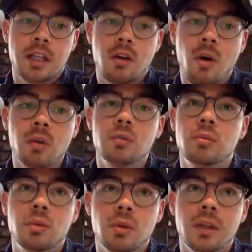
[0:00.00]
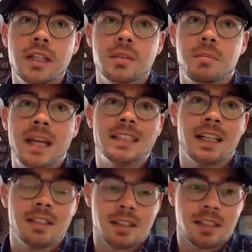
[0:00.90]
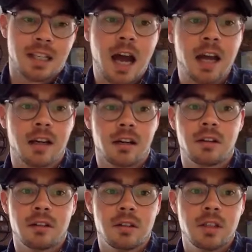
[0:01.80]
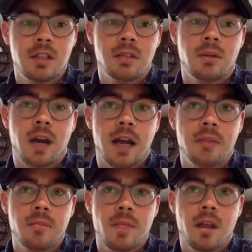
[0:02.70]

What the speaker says: the golden rule is based on desire, right?